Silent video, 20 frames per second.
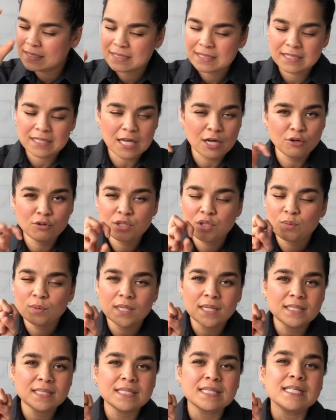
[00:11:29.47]
Those
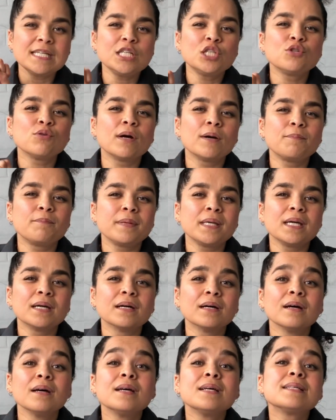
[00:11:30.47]
words need to
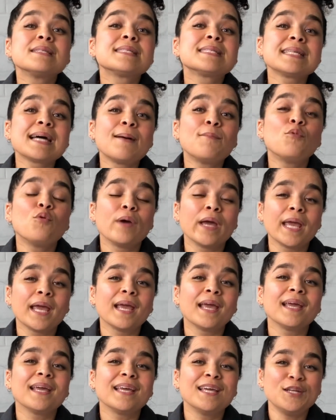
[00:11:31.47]
appear somewhere
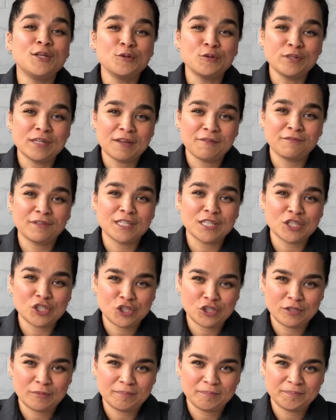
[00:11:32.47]
in your
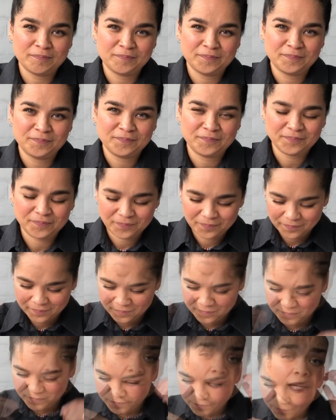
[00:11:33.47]
definition.
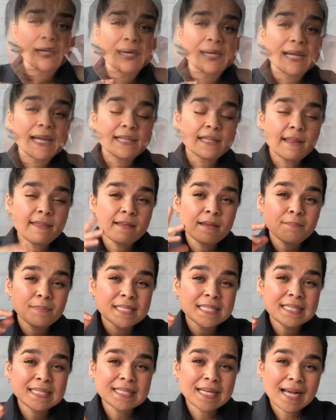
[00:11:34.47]
Right, and then
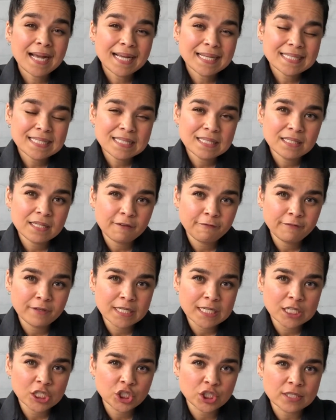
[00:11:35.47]
besides the
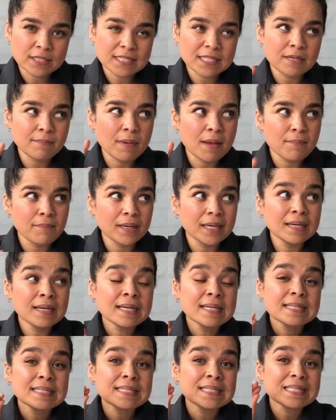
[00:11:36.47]
definitions, remember,
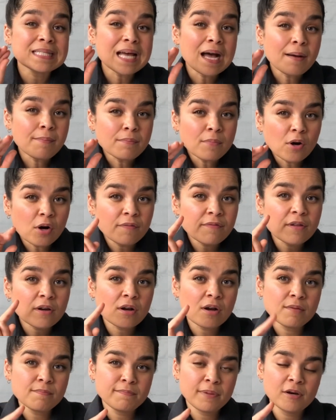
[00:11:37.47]
some of the
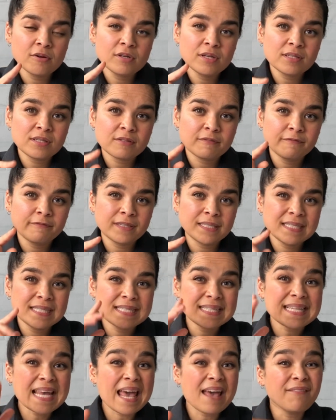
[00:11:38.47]
components of
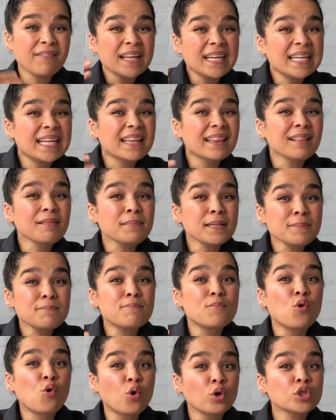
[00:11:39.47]
fitness have a little bit
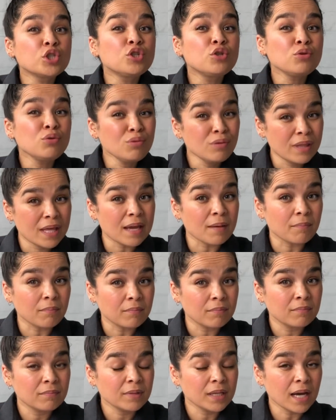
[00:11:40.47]
more to
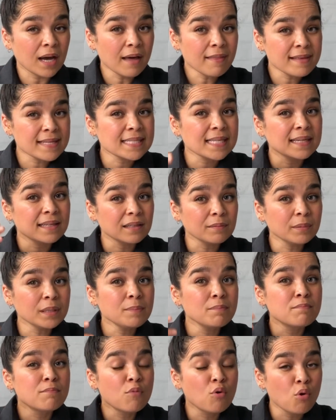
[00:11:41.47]
them. There's a little bit
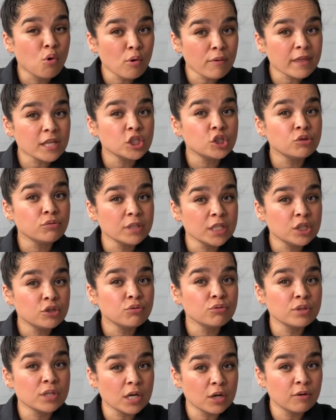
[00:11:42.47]
more that you need
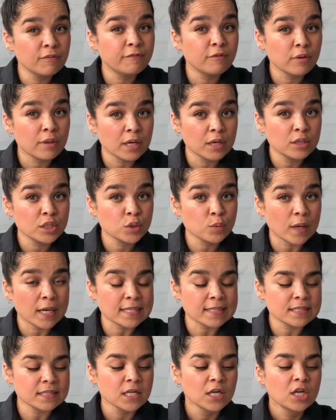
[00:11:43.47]
to know for those
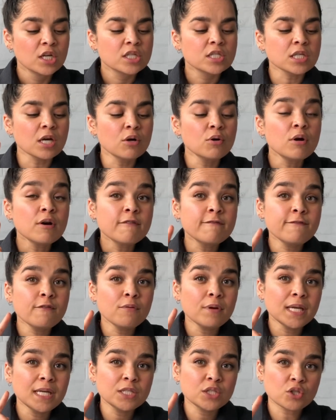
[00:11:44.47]
ones. So,
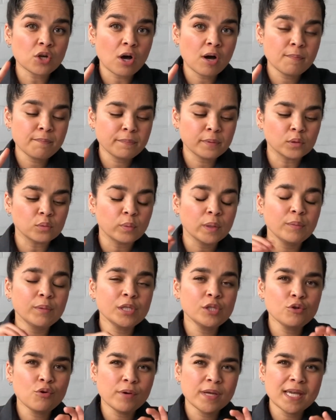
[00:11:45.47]
for example, when
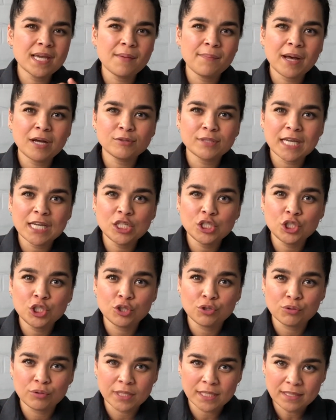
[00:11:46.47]
we're talking about
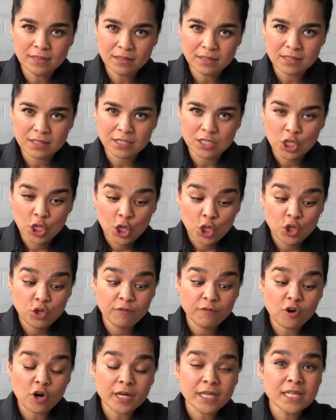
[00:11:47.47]
endurance,
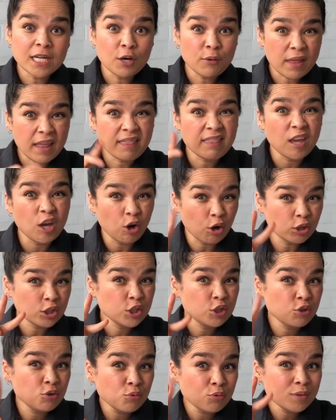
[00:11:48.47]
you've got to know that there are
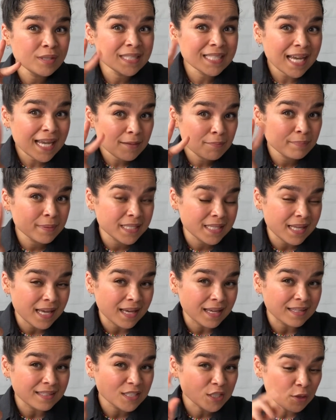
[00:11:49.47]
two types
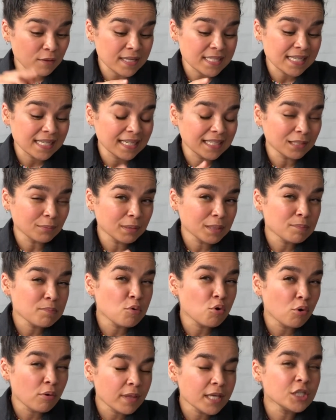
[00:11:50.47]
there. So, there's a little bit
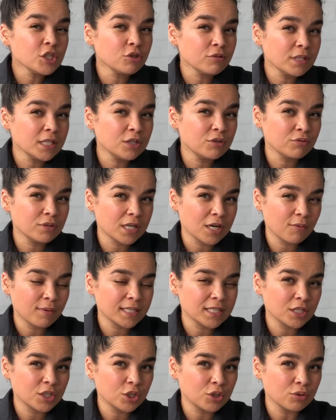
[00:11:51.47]
more that you need to know
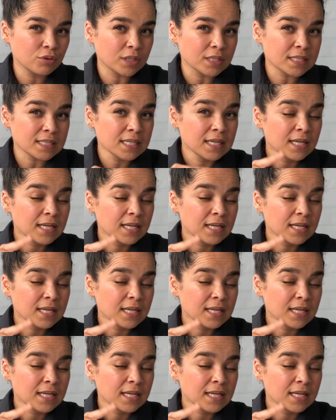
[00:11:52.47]
at endurance.